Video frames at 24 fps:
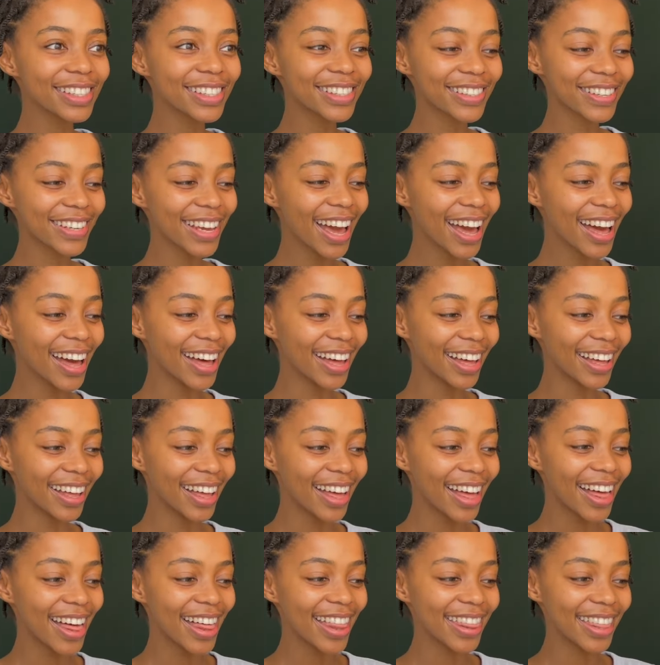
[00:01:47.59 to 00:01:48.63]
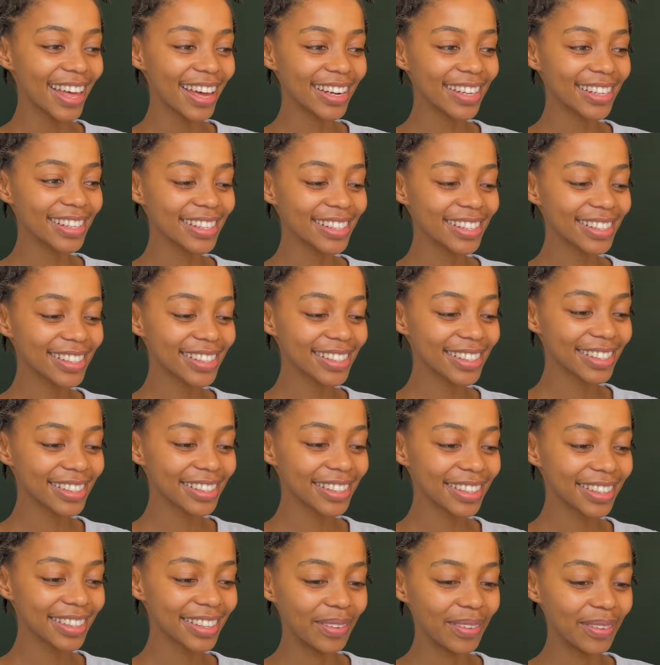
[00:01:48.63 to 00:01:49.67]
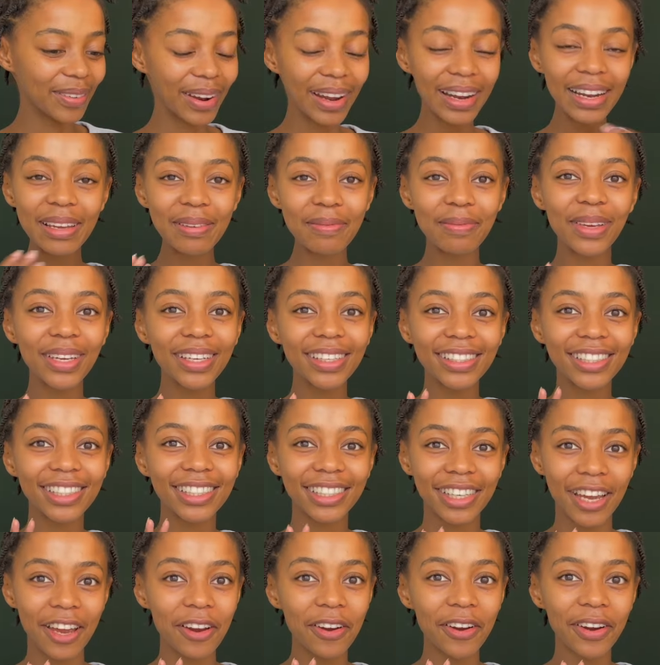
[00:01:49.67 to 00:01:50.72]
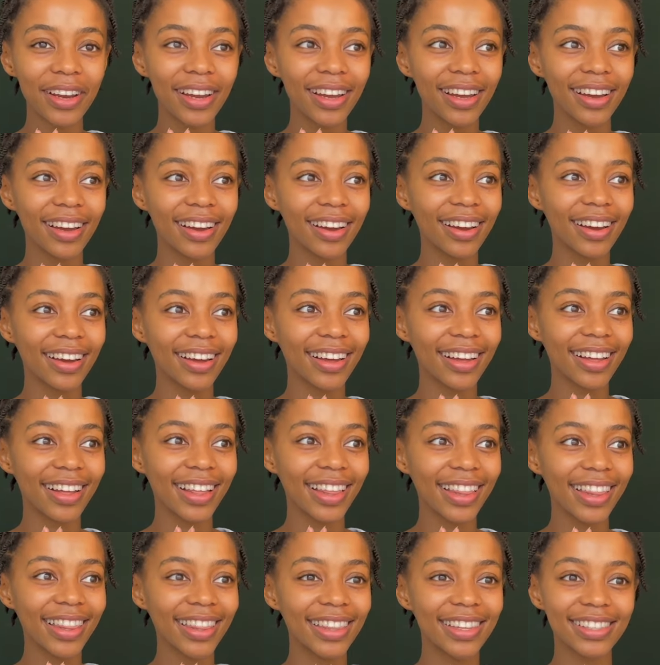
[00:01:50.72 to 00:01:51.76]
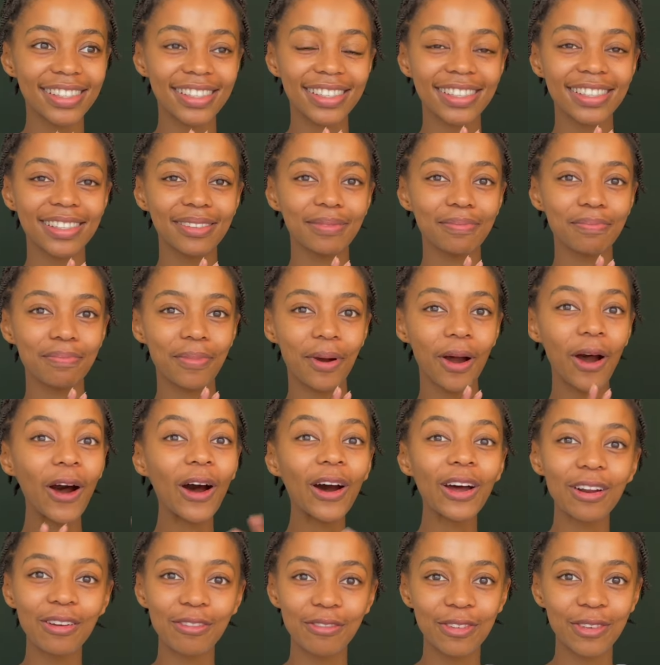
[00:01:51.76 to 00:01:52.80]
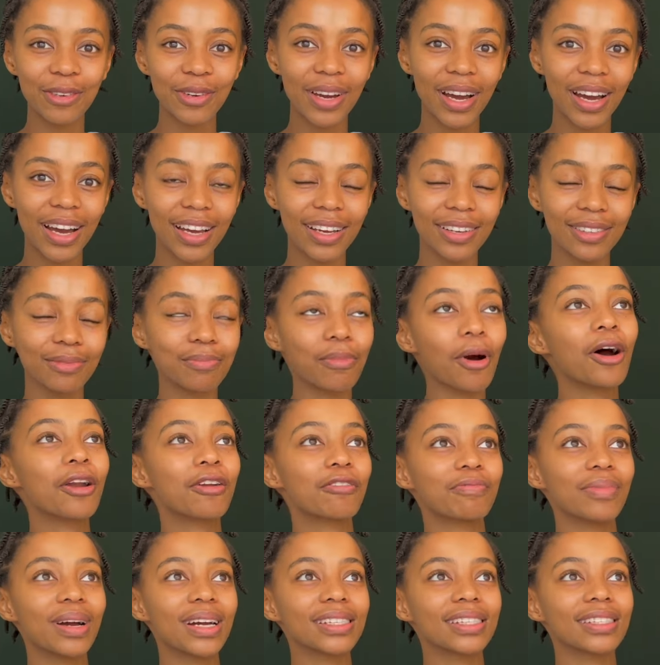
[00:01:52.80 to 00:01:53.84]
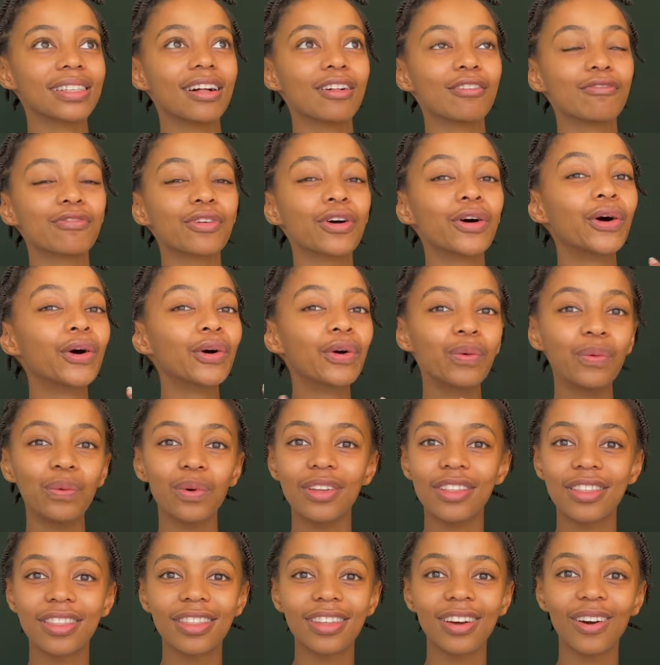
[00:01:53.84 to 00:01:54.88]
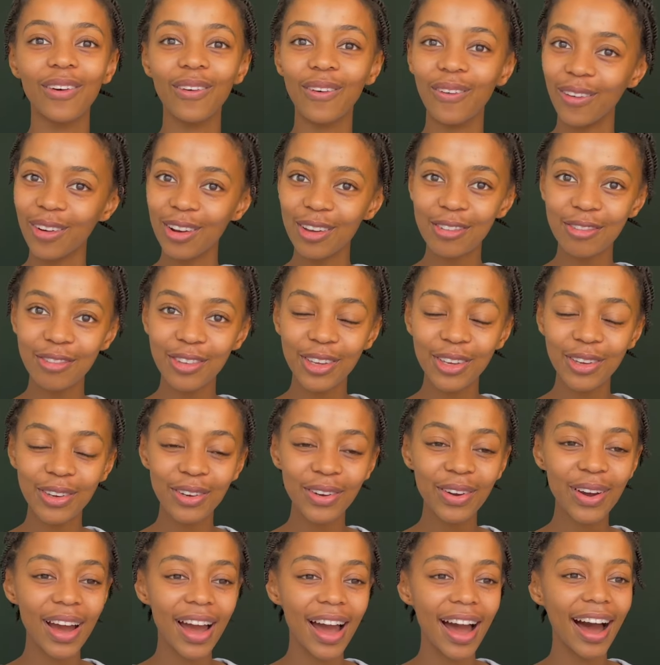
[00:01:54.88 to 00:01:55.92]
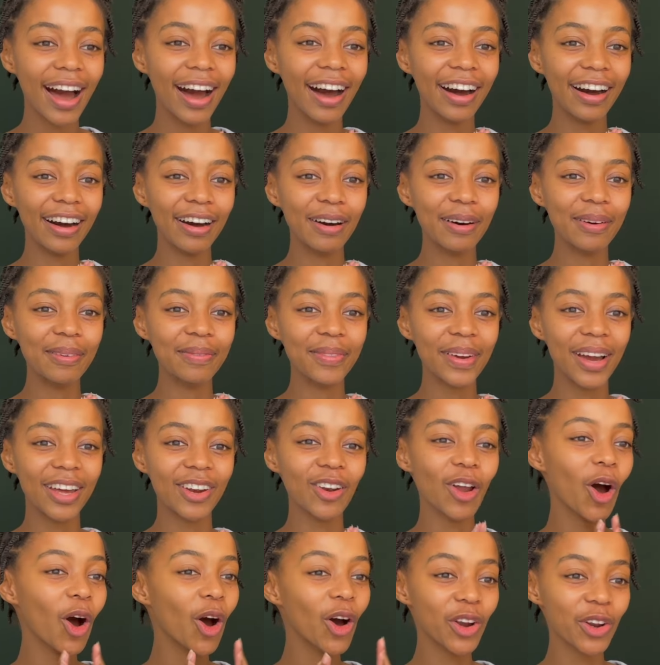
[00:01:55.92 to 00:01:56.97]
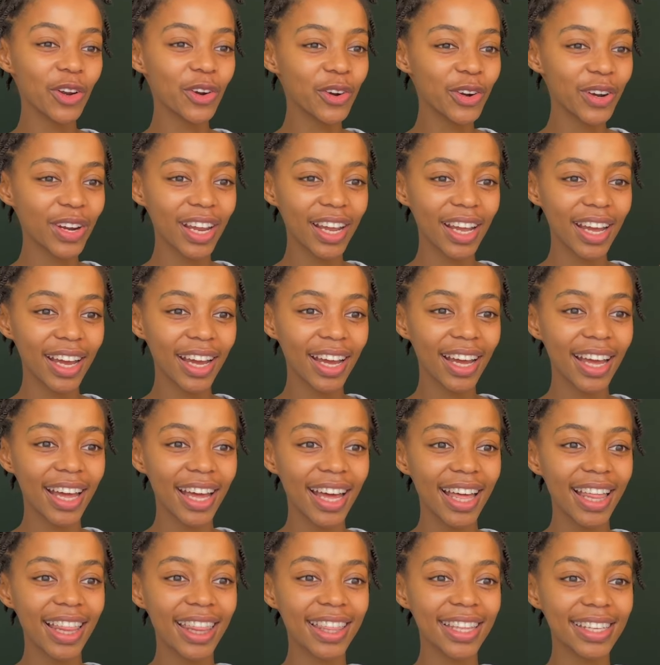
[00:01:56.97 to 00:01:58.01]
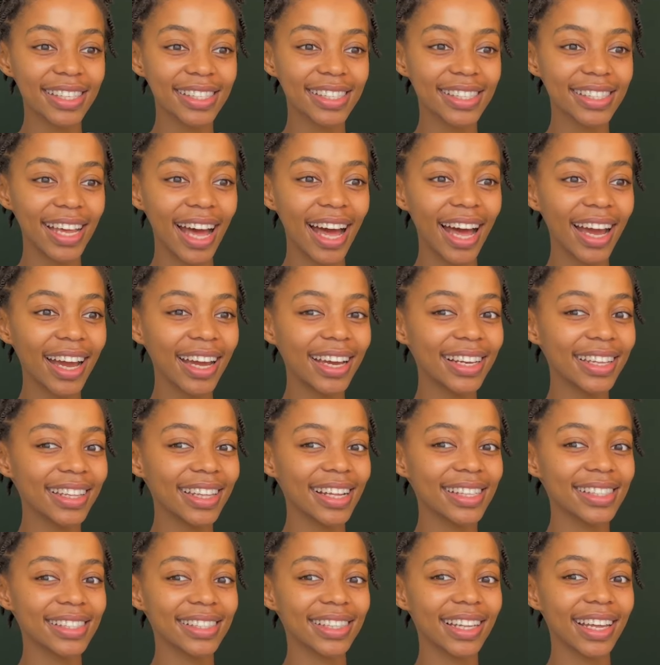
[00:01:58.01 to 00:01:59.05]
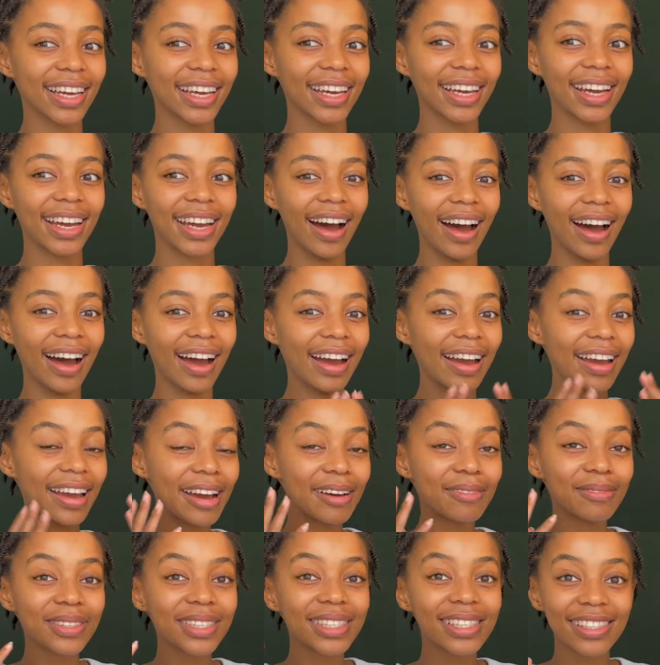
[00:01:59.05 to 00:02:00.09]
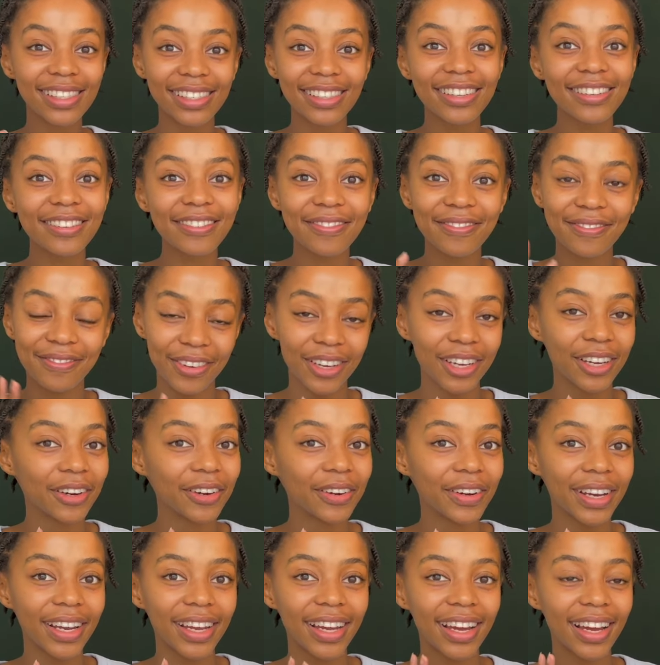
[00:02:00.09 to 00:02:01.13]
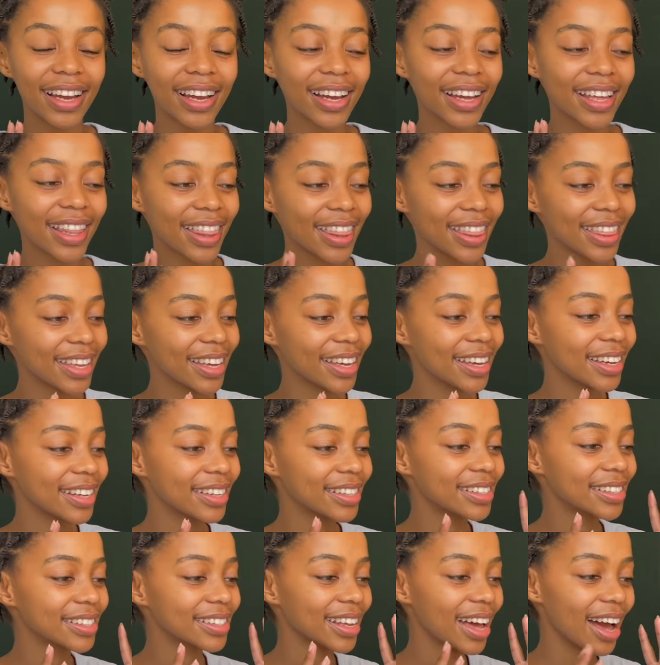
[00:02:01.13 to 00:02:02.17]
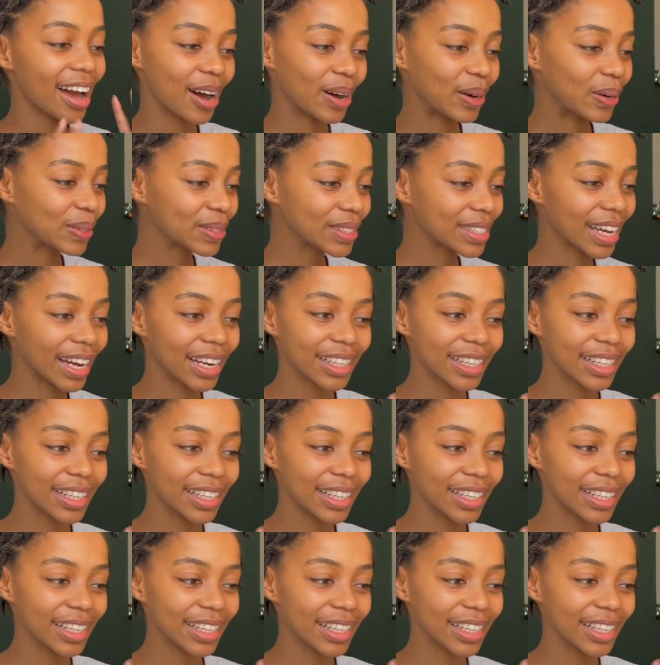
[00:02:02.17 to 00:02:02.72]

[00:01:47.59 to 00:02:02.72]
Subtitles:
So yeah, that is really me sharing this part of you guys, part of myself, with all of you, and honoring this side that's like, I am still figuring things out.